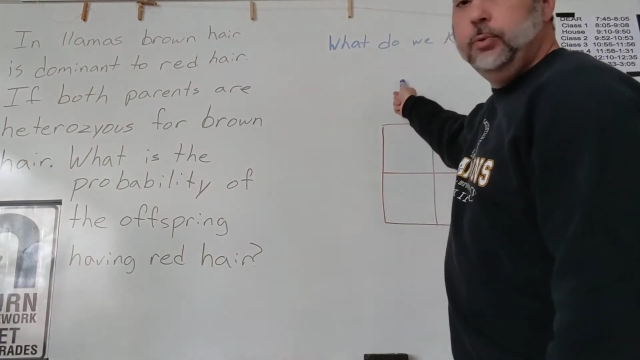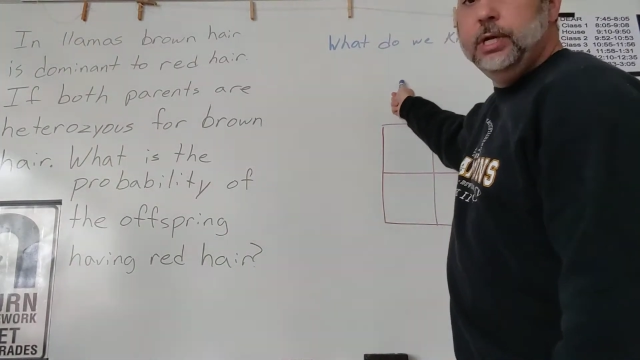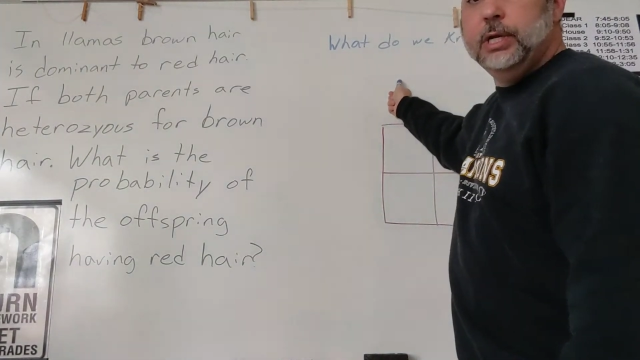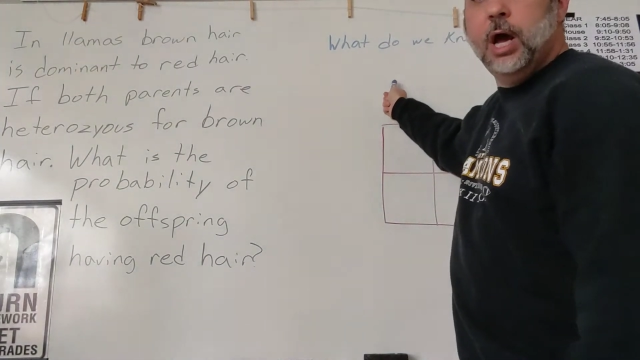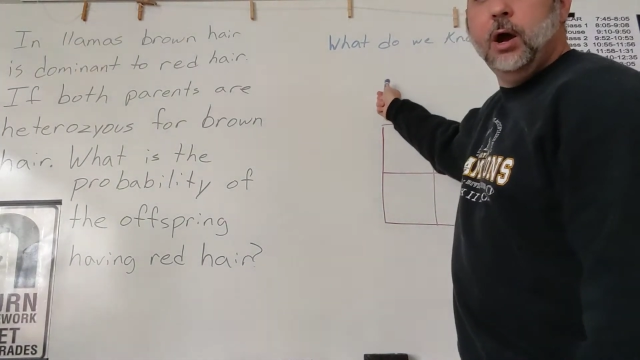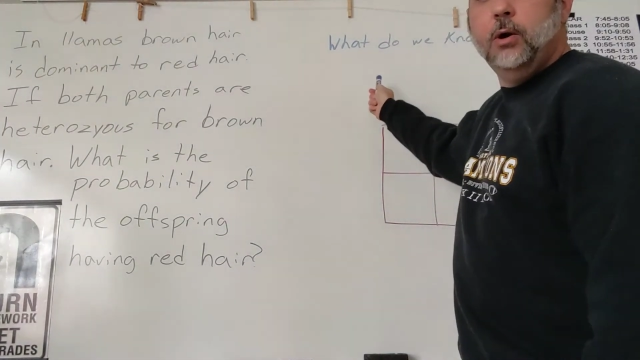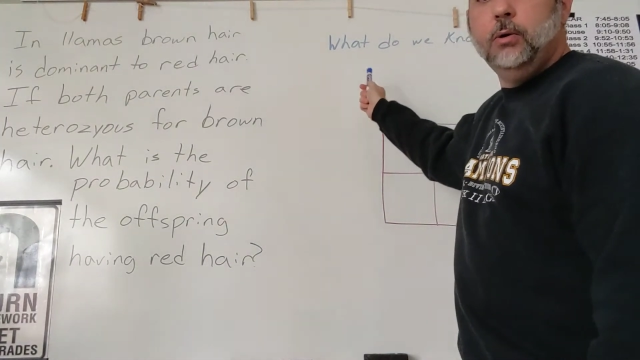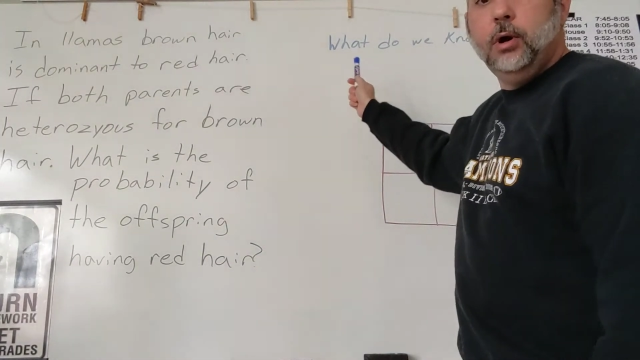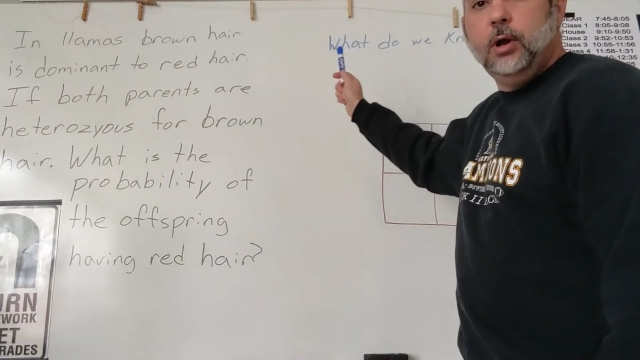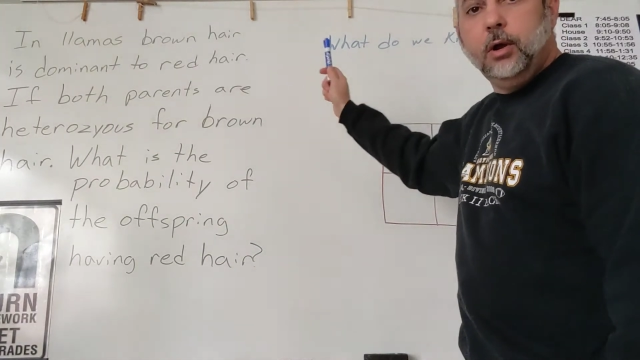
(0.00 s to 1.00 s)
we
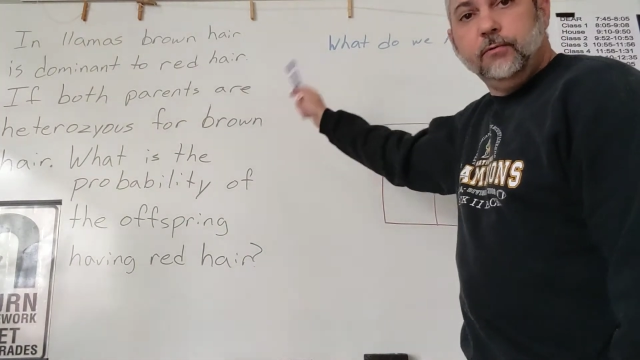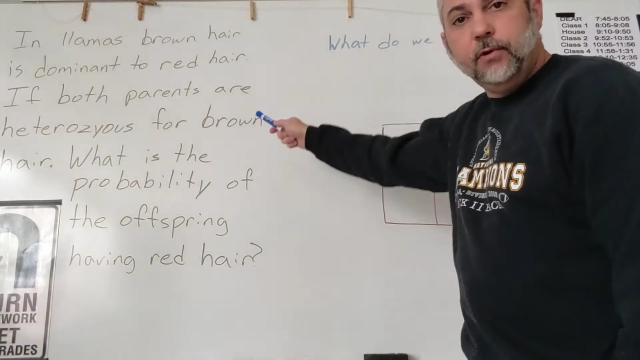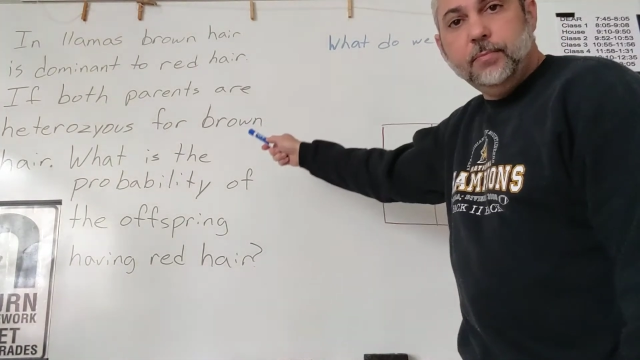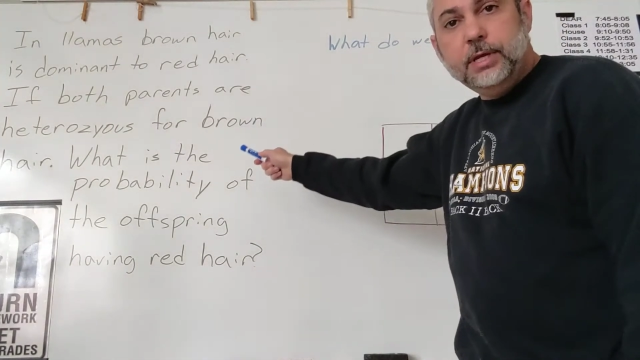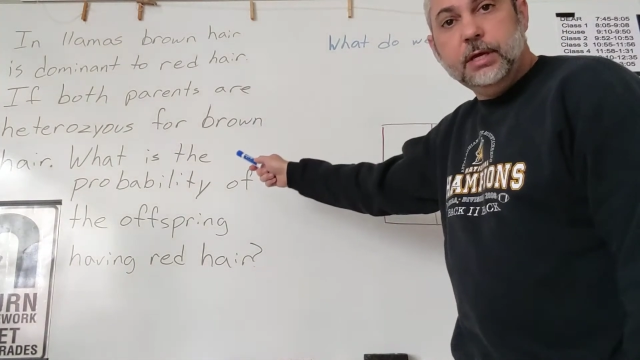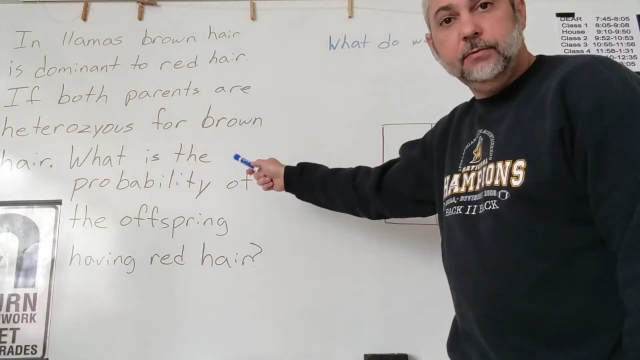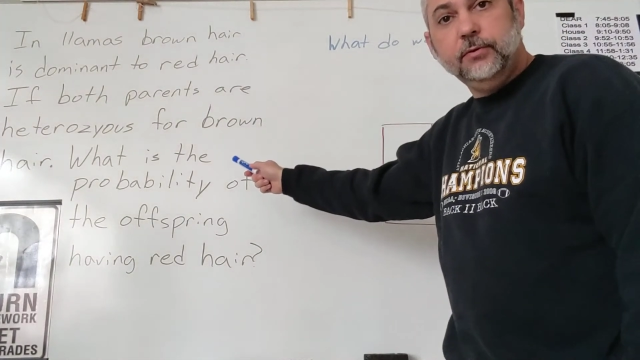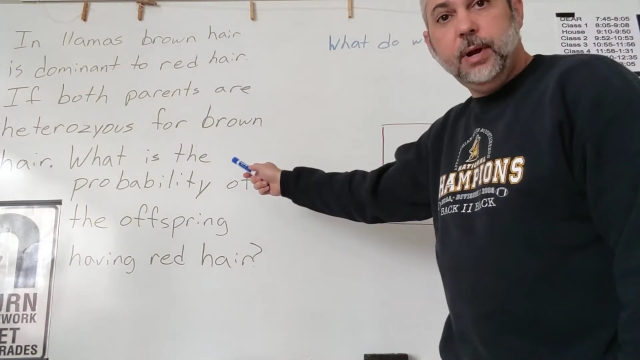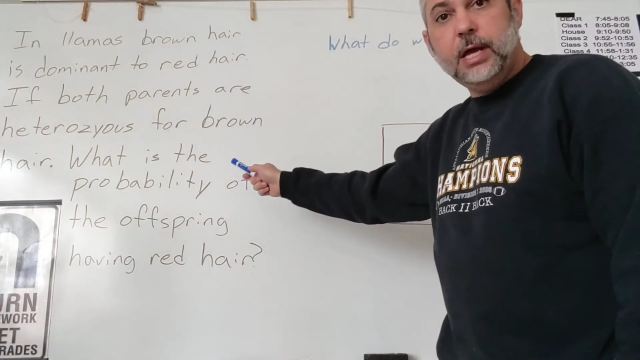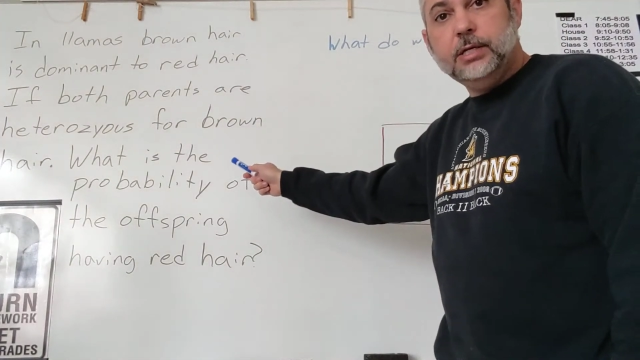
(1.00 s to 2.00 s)
know from the
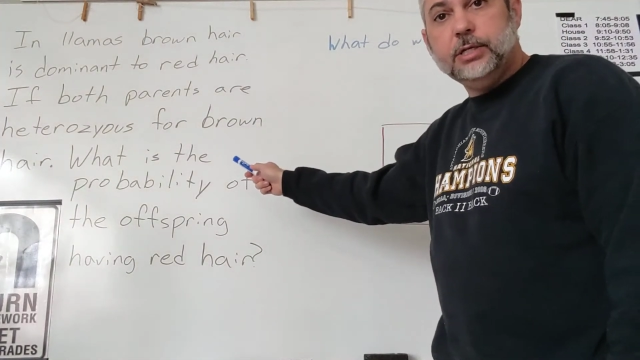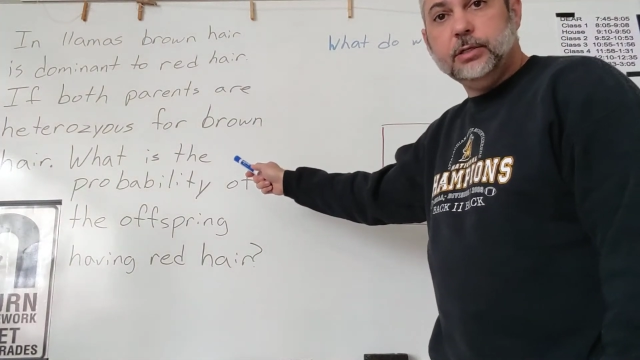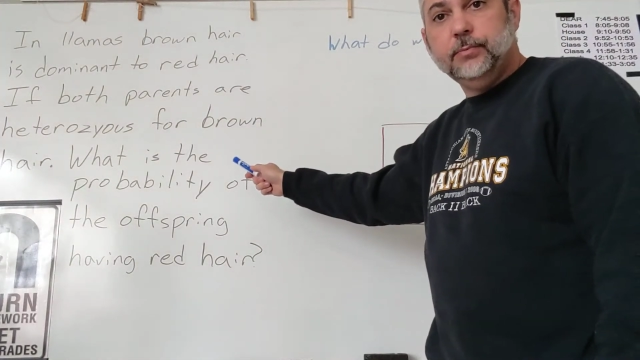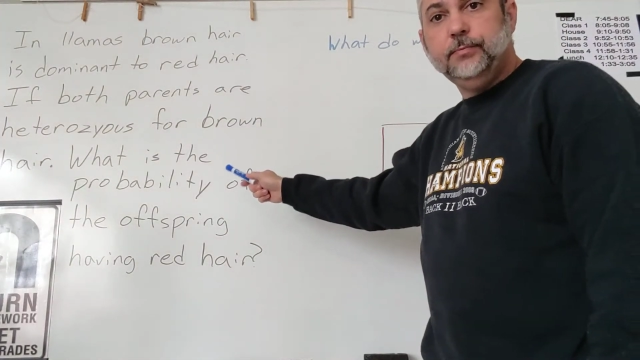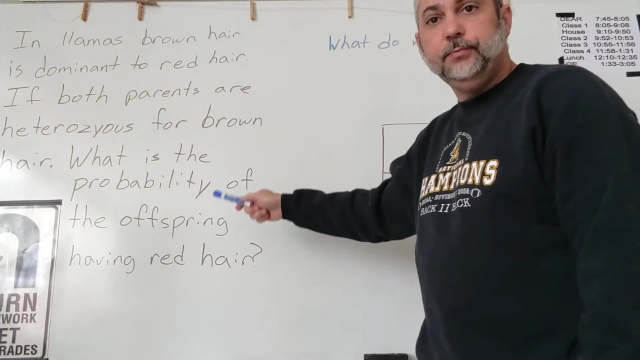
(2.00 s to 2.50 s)
information?